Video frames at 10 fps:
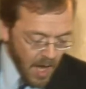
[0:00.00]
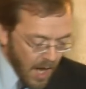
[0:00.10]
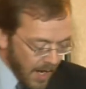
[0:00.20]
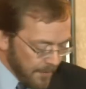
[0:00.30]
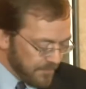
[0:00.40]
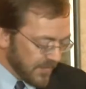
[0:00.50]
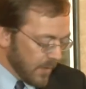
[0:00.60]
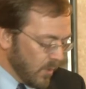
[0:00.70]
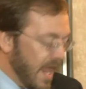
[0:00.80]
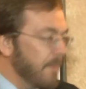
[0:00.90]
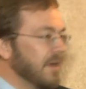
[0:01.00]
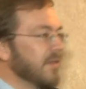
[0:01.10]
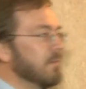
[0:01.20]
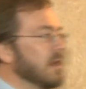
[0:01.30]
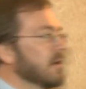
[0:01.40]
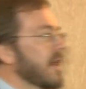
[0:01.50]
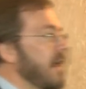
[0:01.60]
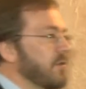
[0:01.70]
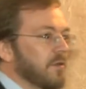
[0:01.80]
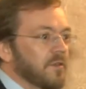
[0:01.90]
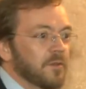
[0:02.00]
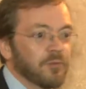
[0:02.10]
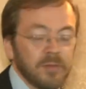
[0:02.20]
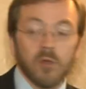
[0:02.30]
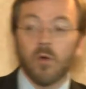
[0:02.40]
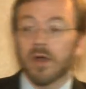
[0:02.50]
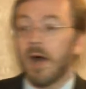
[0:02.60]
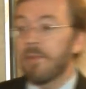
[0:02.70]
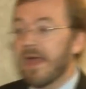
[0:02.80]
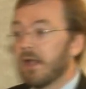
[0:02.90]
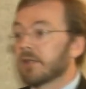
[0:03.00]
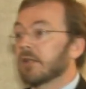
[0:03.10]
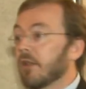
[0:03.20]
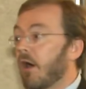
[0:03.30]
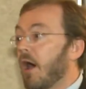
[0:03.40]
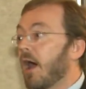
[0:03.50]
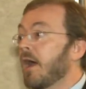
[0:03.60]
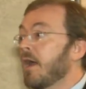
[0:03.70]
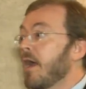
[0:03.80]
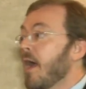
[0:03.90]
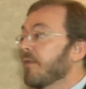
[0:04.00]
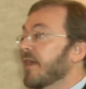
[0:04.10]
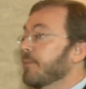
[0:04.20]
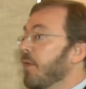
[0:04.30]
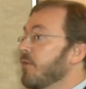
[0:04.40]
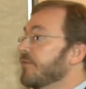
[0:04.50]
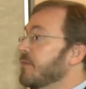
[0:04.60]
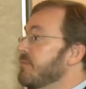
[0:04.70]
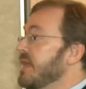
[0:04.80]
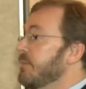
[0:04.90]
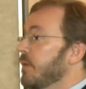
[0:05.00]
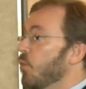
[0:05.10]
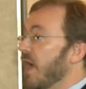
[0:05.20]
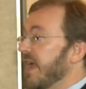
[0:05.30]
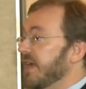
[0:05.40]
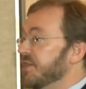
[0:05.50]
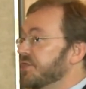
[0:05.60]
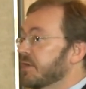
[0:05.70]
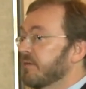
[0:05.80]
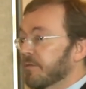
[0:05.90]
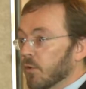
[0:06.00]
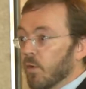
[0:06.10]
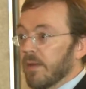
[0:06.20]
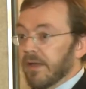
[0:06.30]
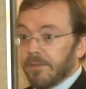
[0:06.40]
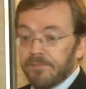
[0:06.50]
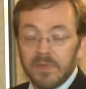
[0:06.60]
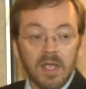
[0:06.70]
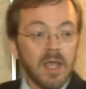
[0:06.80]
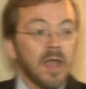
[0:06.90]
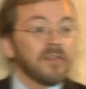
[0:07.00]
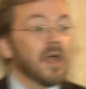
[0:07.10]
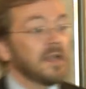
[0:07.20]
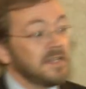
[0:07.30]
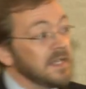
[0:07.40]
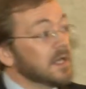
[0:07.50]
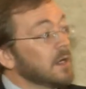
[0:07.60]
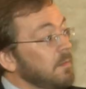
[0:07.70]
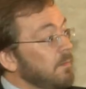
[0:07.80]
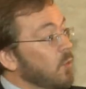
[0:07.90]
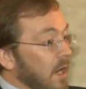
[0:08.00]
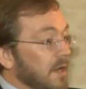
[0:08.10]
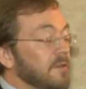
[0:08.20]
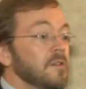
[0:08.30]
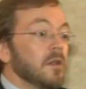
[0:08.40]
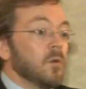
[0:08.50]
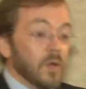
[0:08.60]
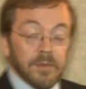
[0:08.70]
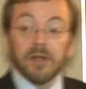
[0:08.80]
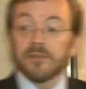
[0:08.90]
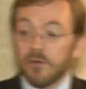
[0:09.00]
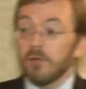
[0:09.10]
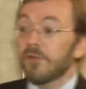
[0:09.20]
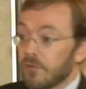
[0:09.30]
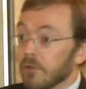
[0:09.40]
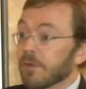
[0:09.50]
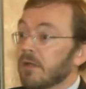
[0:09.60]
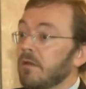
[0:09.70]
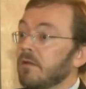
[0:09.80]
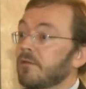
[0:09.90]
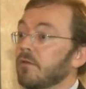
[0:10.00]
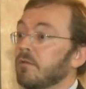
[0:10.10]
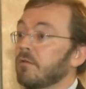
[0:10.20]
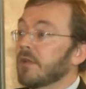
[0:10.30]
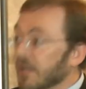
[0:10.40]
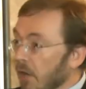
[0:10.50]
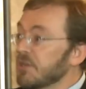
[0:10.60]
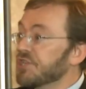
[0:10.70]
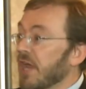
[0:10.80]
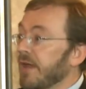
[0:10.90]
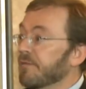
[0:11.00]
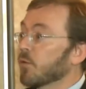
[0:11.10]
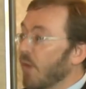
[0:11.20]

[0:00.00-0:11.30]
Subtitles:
What happened in the Muller case was the Supreme Court upheld a law that imposed a minimum wage for women. The idea was women are too stupid to negotiate for